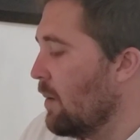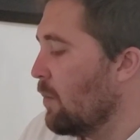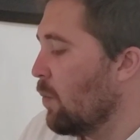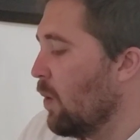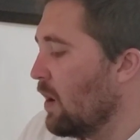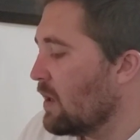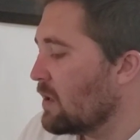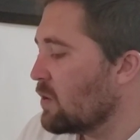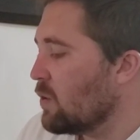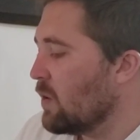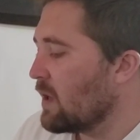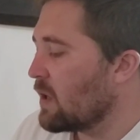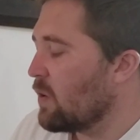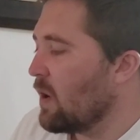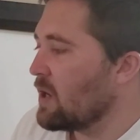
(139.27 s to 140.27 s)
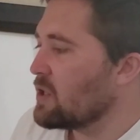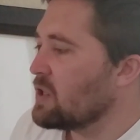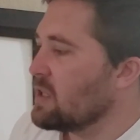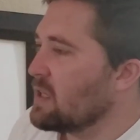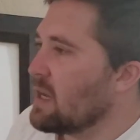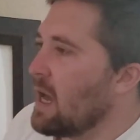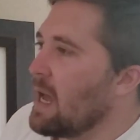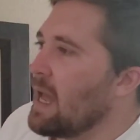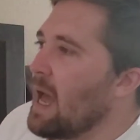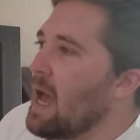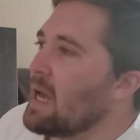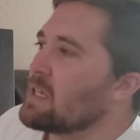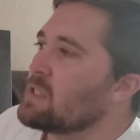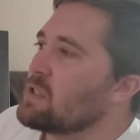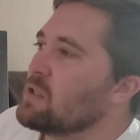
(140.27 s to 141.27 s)
1 quick question I
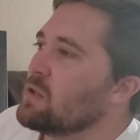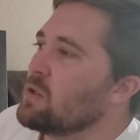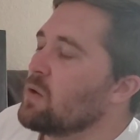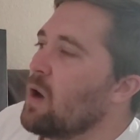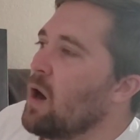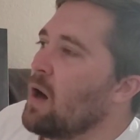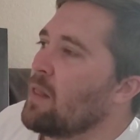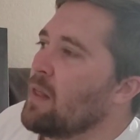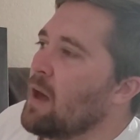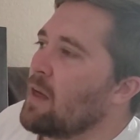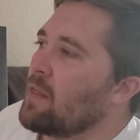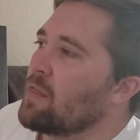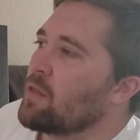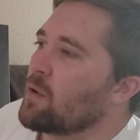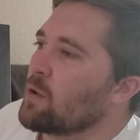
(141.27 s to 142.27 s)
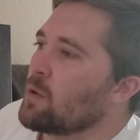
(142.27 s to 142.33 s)
asked you on that